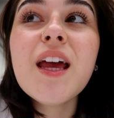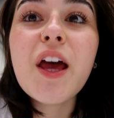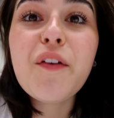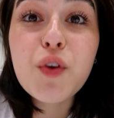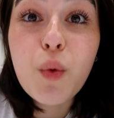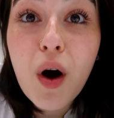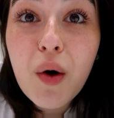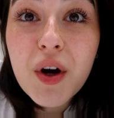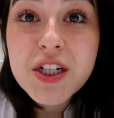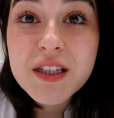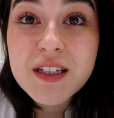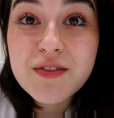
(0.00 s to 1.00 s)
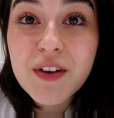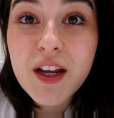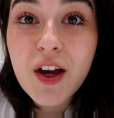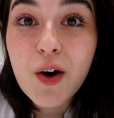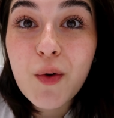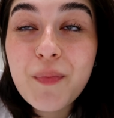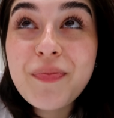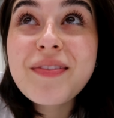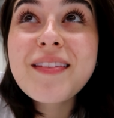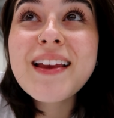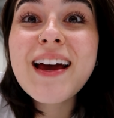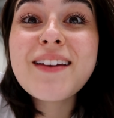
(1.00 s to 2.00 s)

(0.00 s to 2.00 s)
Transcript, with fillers: If you are watching this video, and